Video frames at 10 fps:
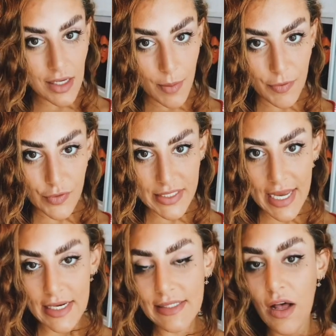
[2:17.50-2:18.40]
type of
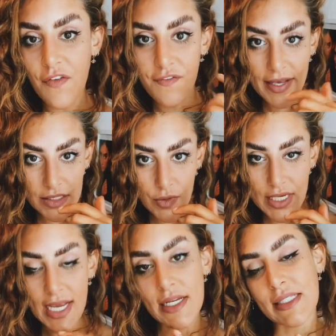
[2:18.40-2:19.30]
retainers are fixed
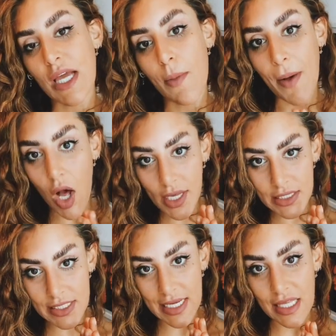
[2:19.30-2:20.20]
retainers that go behind the
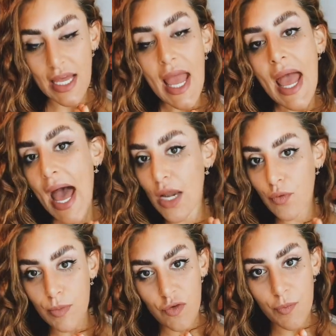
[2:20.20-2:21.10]
teeth and
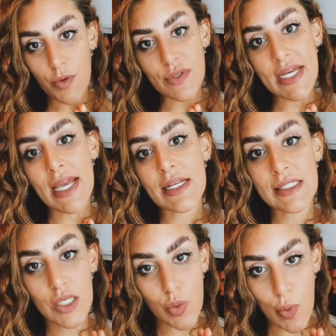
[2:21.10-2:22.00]
removable retainers
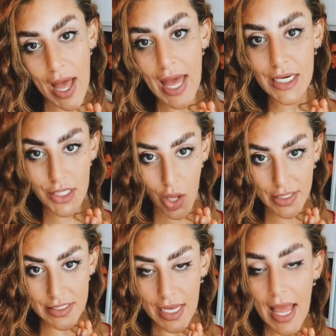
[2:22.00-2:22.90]
that you wear at night.